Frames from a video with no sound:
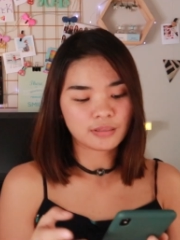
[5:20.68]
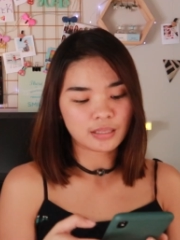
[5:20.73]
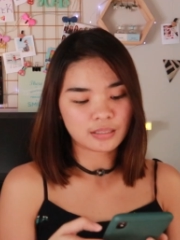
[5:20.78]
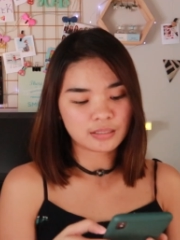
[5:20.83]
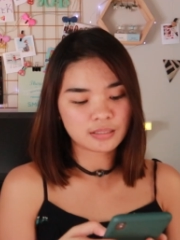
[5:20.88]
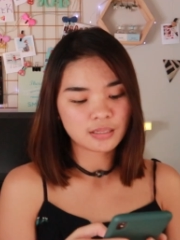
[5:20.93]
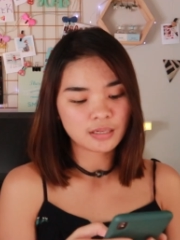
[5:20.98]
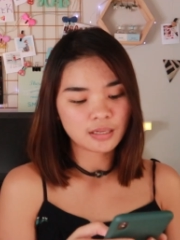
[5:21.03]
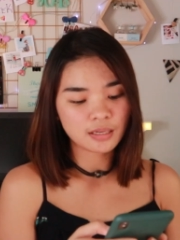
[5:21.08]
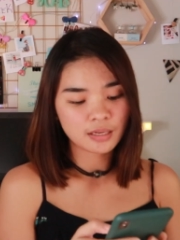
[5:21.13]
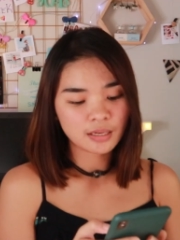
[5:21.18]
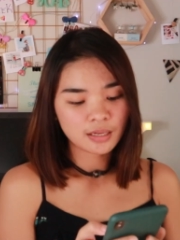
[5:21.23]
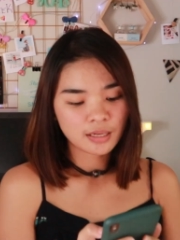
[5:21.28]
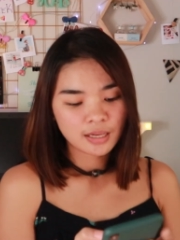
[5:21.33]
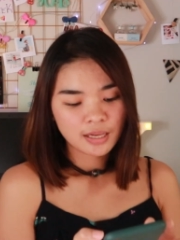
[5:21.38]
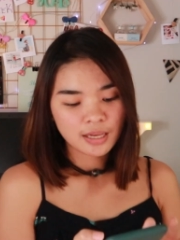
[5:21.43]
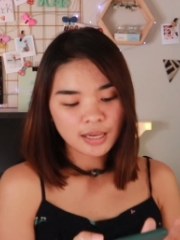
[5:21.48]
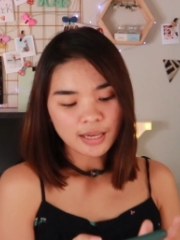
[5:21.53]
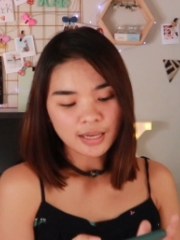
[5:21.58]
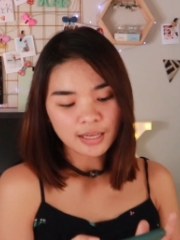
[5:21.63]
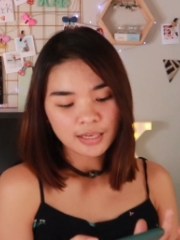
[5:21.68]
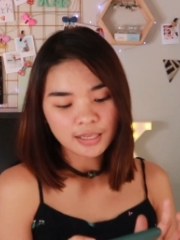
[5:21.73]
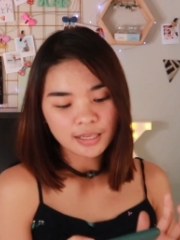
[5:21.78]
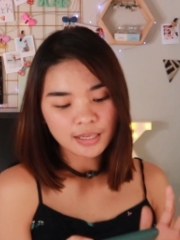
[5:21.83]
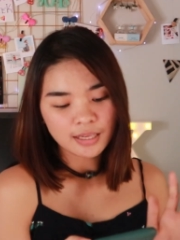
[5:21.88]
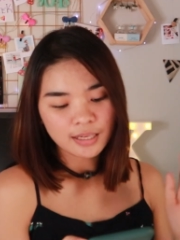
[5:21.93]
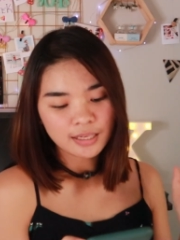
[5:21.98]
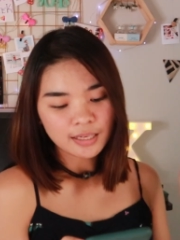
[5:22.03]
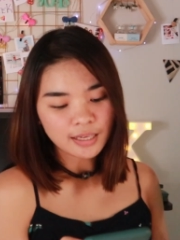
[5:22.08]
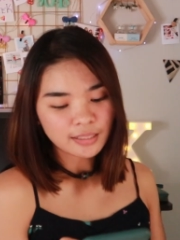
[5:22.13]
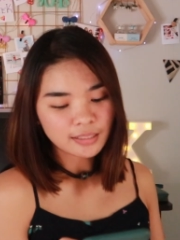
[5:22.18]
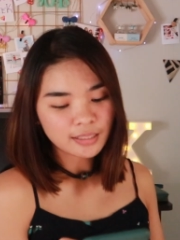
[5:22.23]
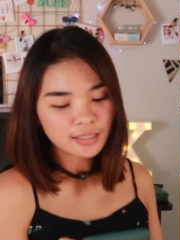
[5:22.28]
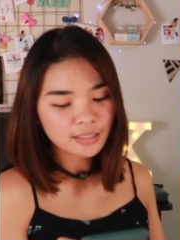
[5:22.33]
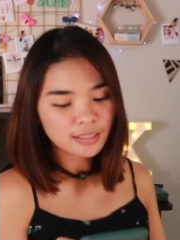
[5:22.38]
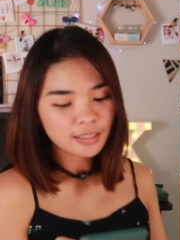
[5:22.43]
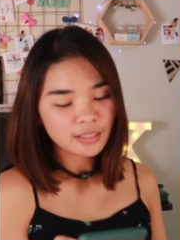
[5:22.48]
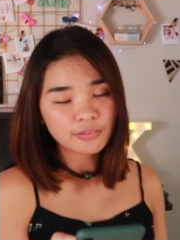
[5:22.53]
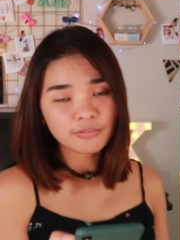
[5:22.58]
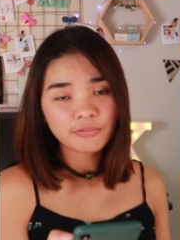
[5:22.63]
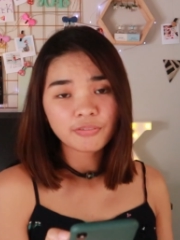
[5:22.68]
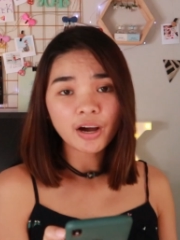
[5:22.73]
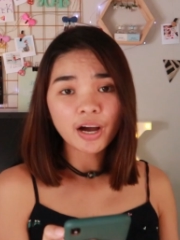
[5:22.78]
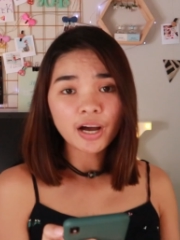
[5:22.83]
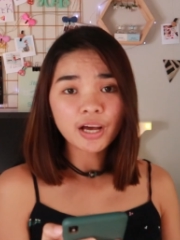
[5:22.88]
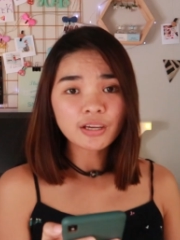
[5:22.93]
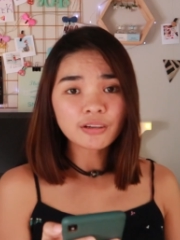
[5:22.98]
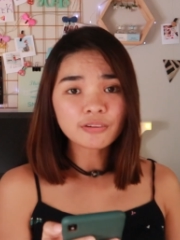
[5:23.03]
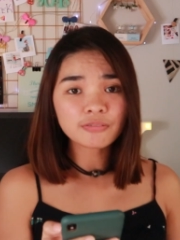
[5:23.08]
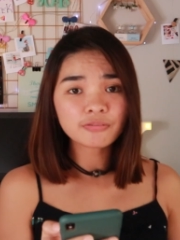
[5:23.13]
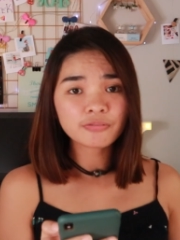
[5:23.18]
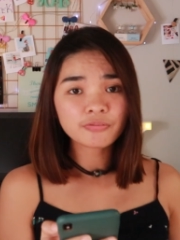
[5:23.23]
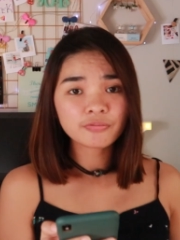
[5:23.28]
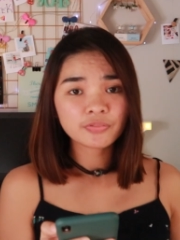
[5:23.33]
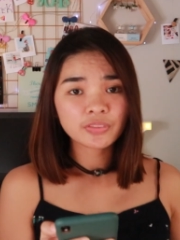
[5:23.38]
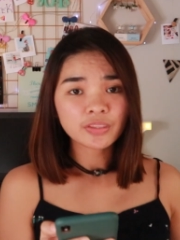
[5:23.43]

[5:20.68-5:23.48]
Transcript: That's it. And then Identity five.